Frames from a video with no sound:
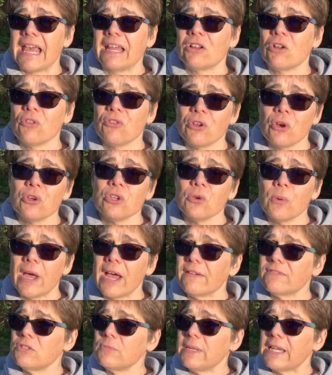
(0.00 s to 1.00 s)
and although you
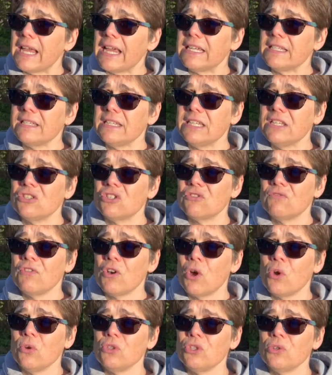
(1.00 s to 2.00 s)
have to be 18 to vote,